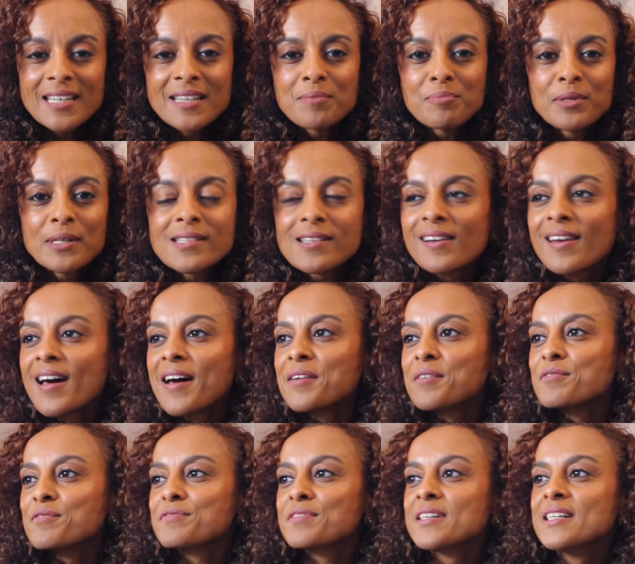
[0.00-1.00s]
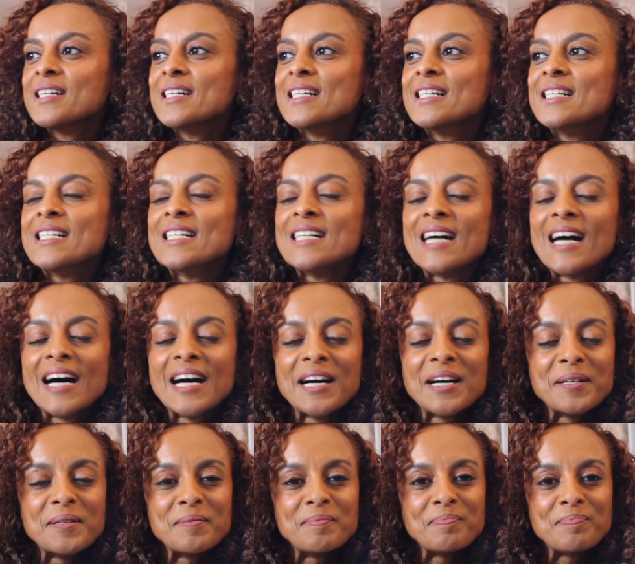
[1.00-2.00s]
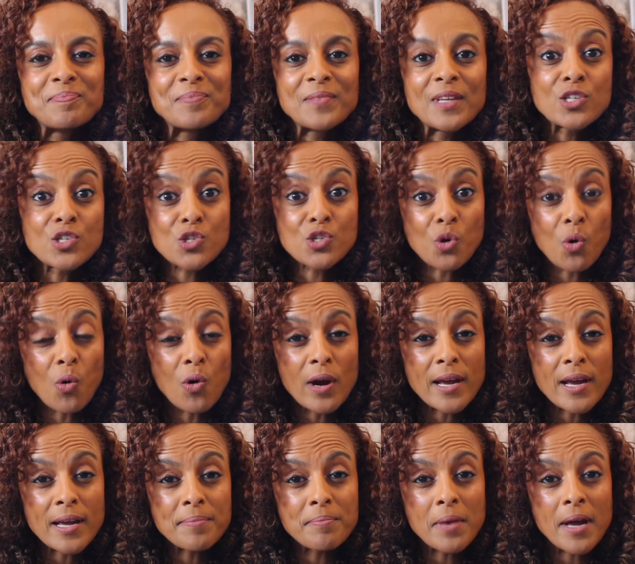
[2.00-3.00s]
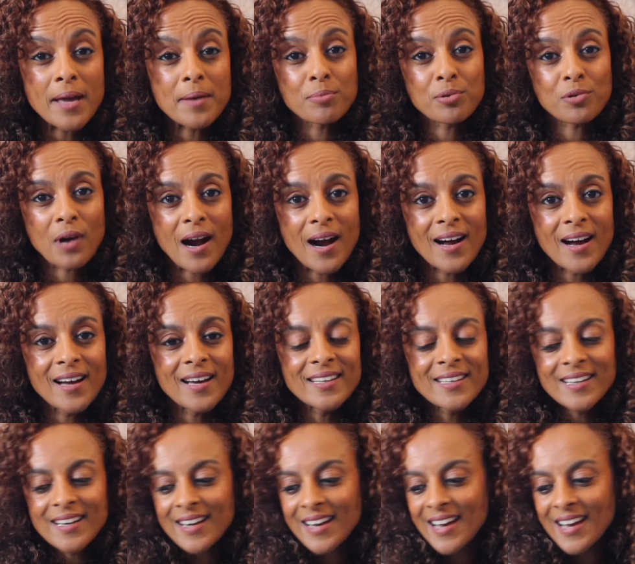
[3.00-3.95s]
It brings a lot of joy and pride.